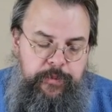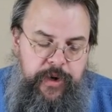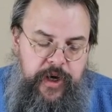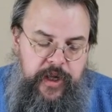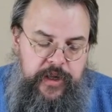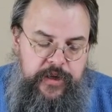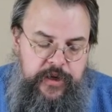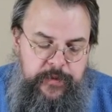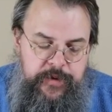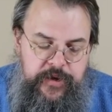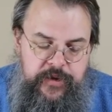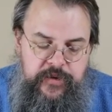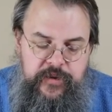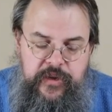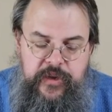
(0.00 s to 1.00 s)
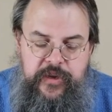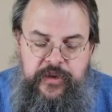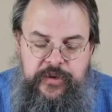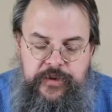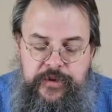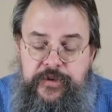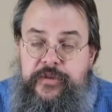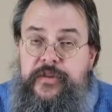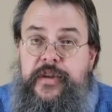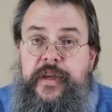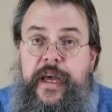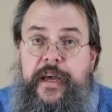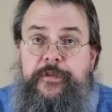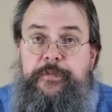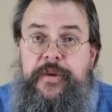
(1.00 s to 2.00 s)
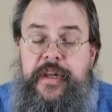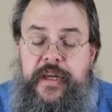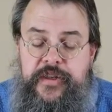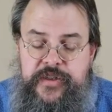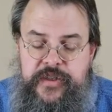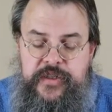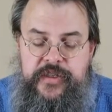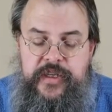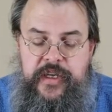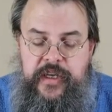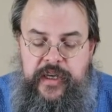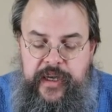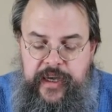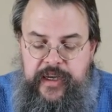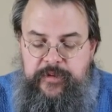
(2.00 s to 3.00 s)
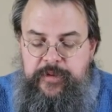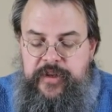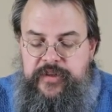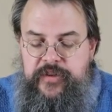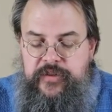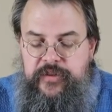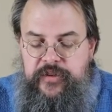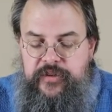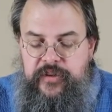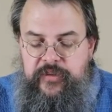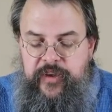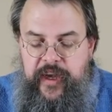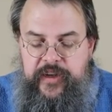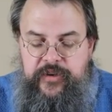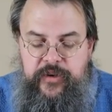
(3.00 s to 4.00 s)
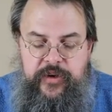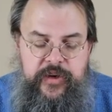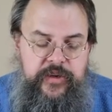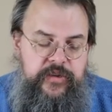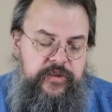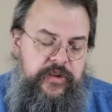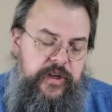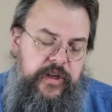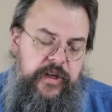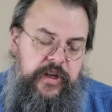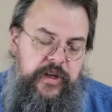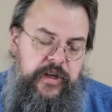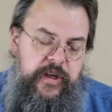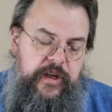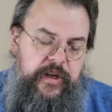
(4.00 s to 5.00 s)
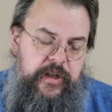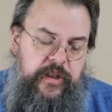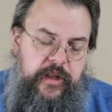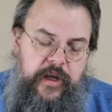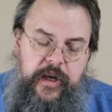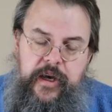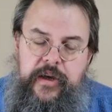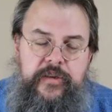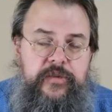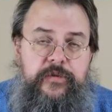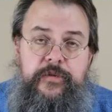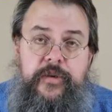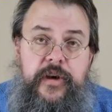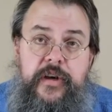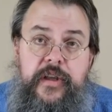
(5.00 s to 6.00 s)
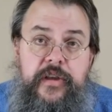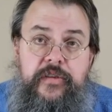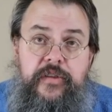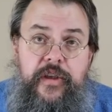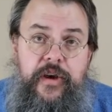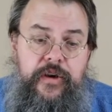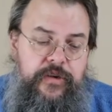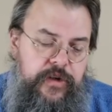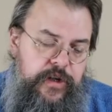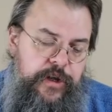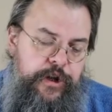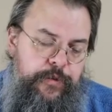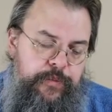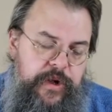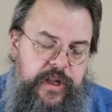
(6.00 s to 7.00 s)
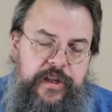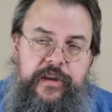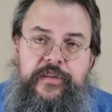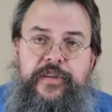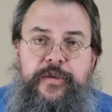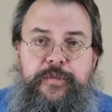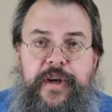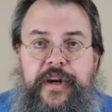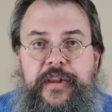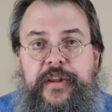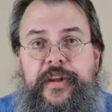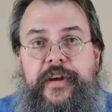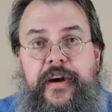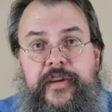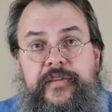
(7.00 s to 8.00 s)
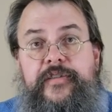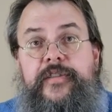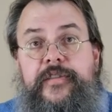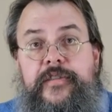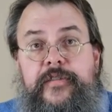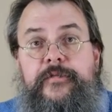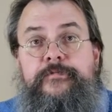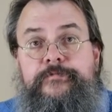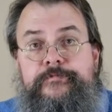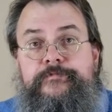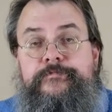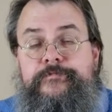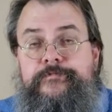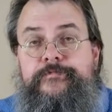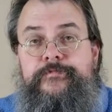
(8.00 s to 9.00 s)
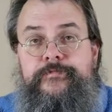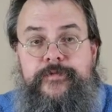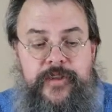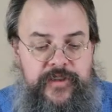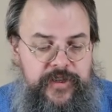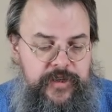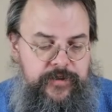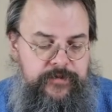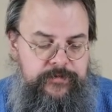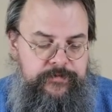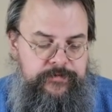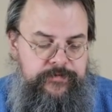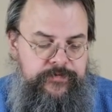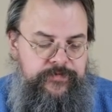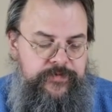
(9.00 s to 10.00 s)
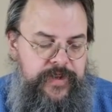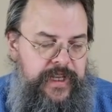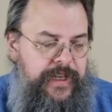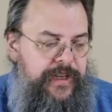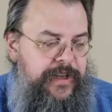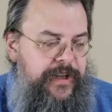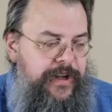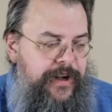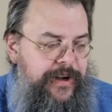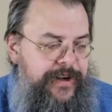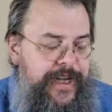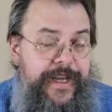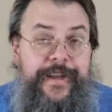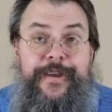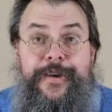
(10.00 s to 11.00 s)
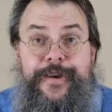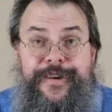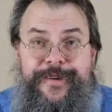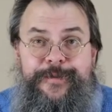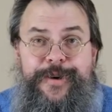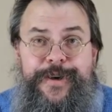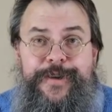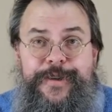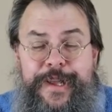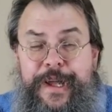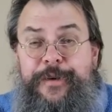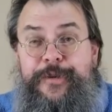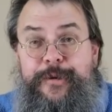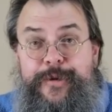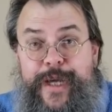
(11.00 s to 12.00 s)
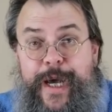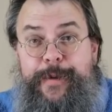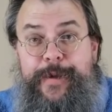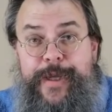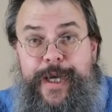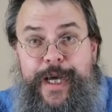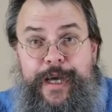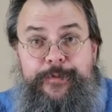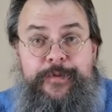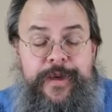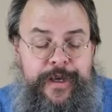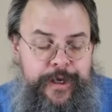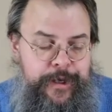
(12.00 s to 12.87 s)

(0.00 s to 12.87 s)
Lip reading: polynomials lose to exponentials, exponentials lose to factorials, logs rarely slow, but at least they're bigger than constants. So, all right, we'll from time to time